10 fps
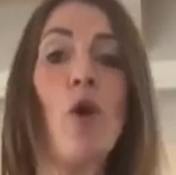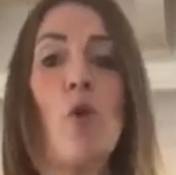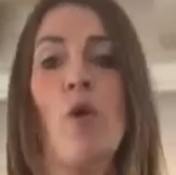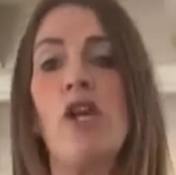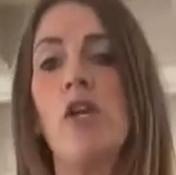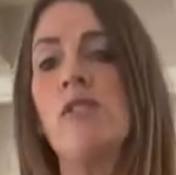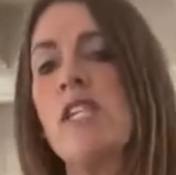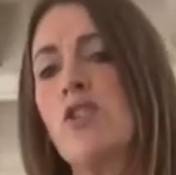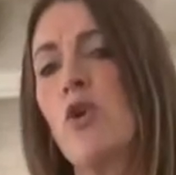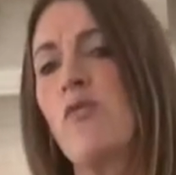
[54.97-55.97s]
We're using
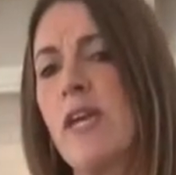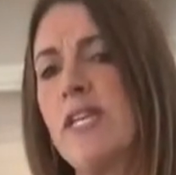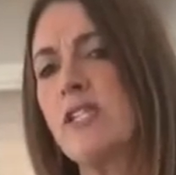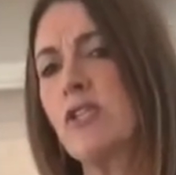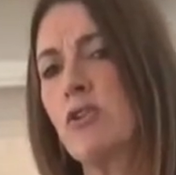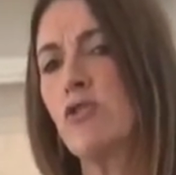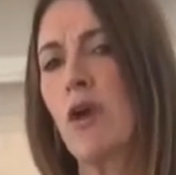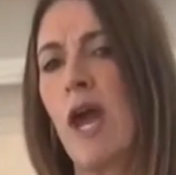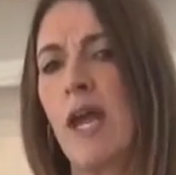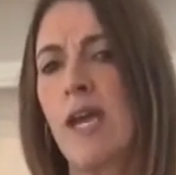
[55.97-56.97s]
sort of Eastern
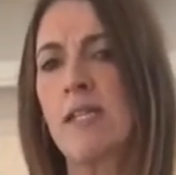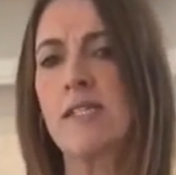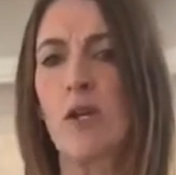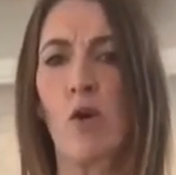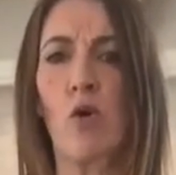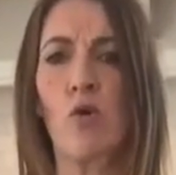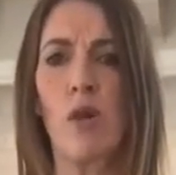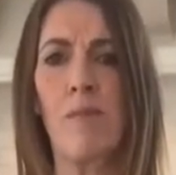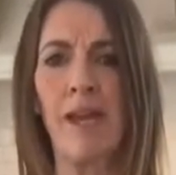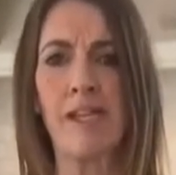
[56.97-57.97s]
grains and all
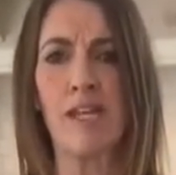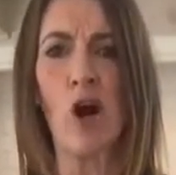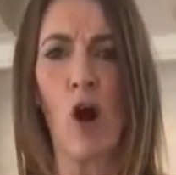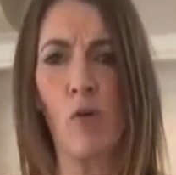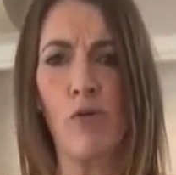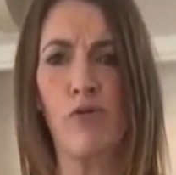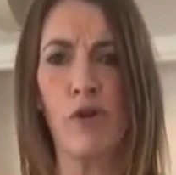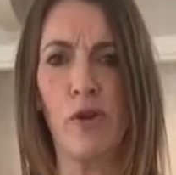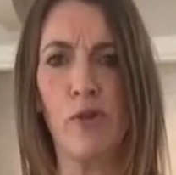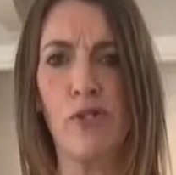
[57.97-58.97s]
amazing whole
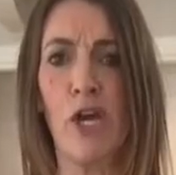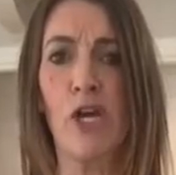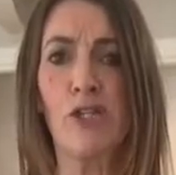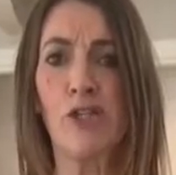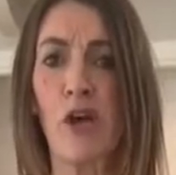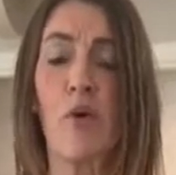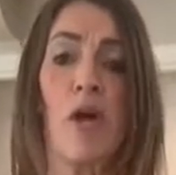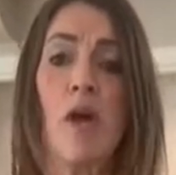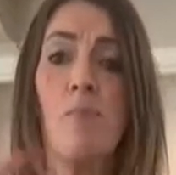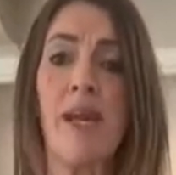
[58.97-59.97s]
foods. So
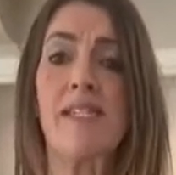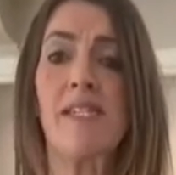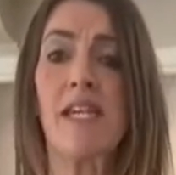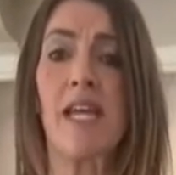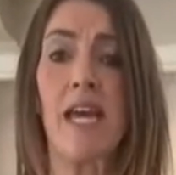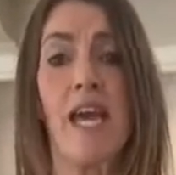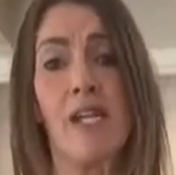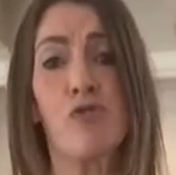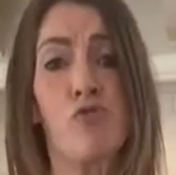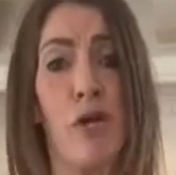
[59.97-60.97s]
basically
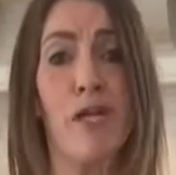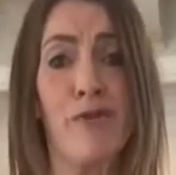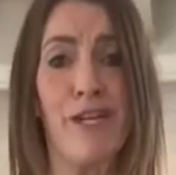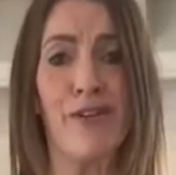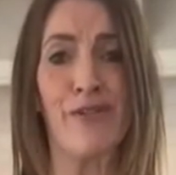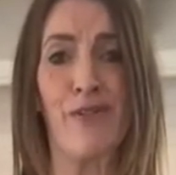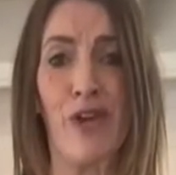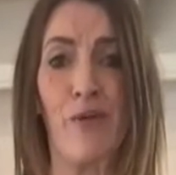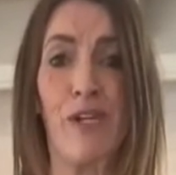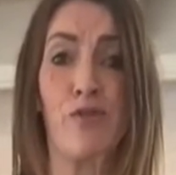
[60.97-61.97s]
it's really, really good for you.
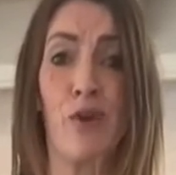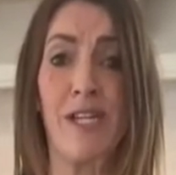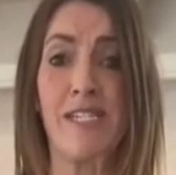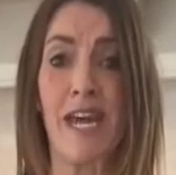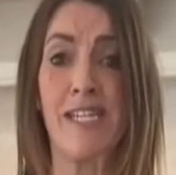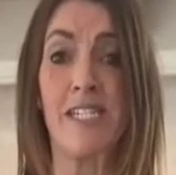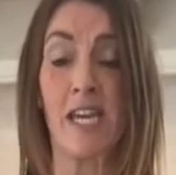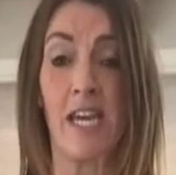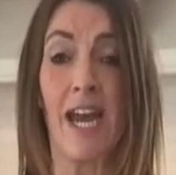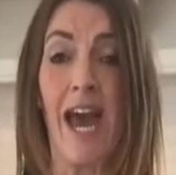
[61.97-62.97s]
It's really
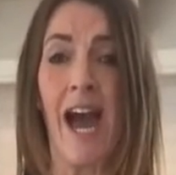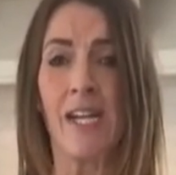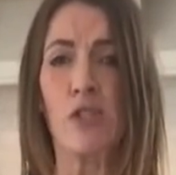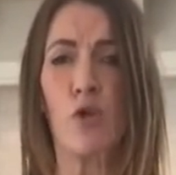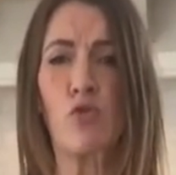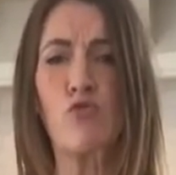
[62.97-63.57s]
tasty and it's all